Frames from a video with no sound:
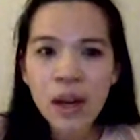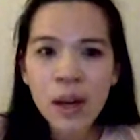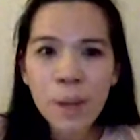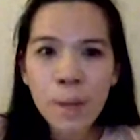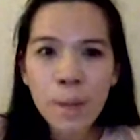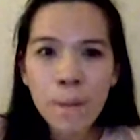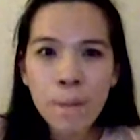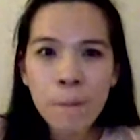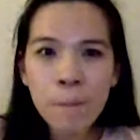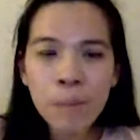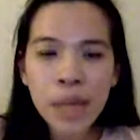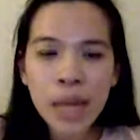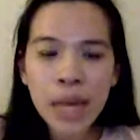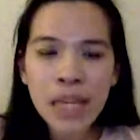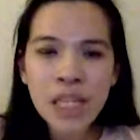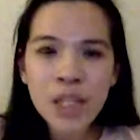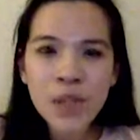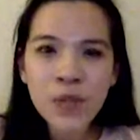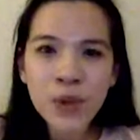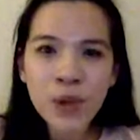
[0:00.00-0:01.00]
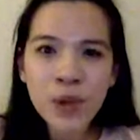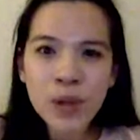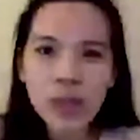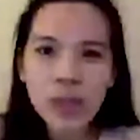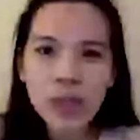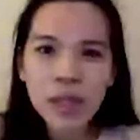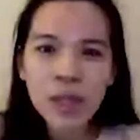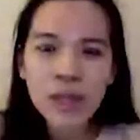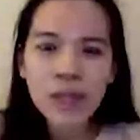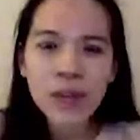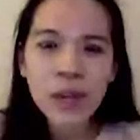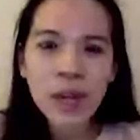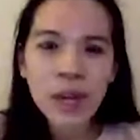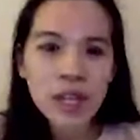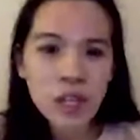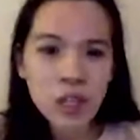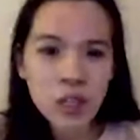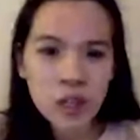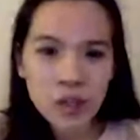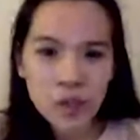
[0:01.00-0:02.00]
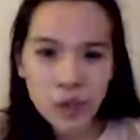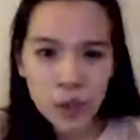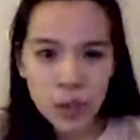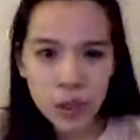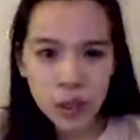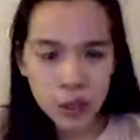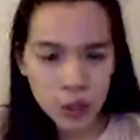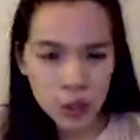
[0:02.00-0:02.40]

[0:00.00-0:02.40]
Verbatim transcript: Um, as for the actual